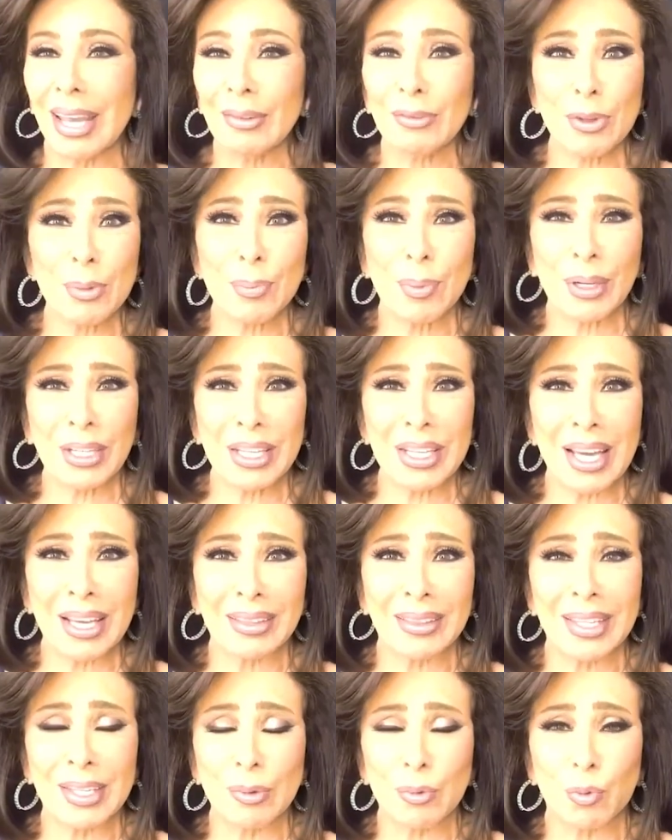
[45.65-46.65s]
everybody
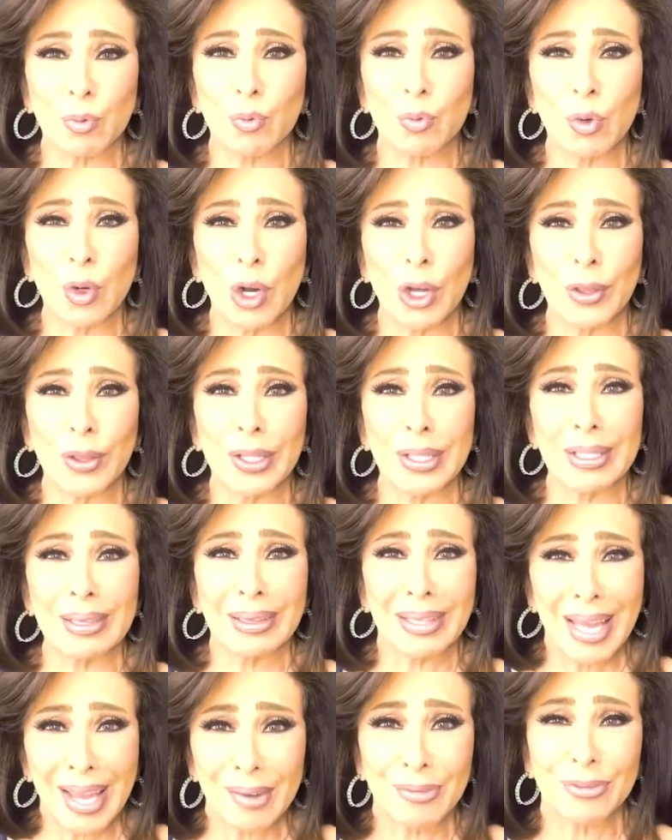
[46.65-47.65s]
on the
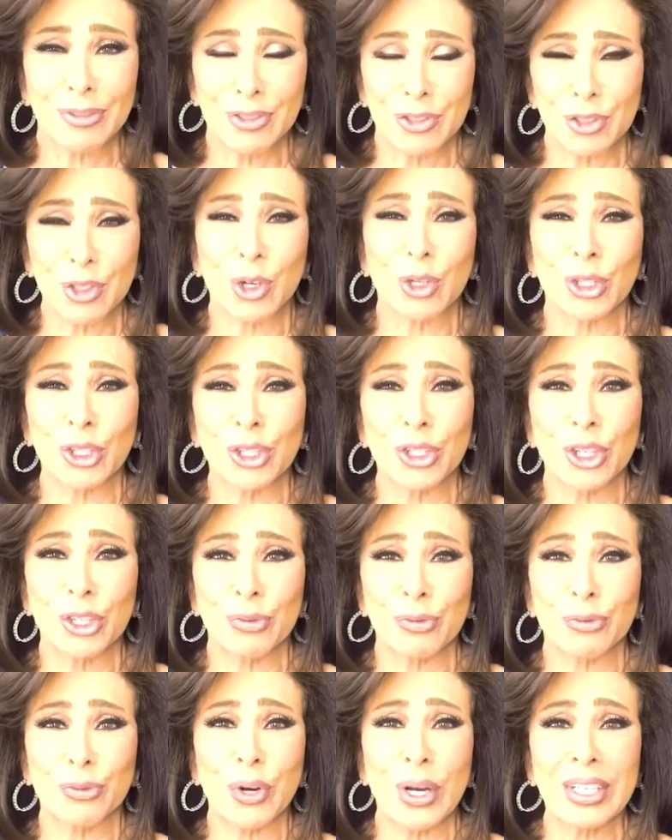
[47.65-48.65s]
left started
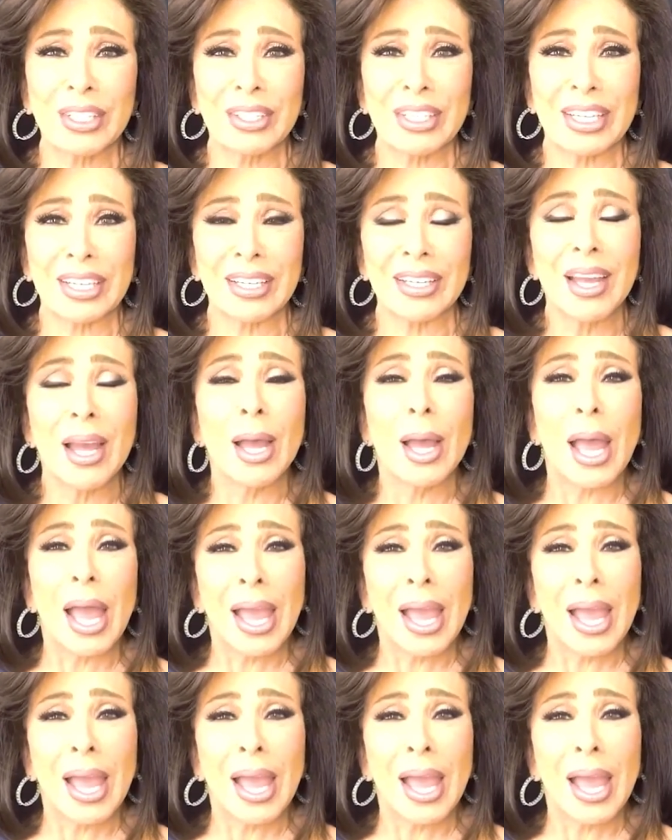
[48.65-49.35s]
unfriending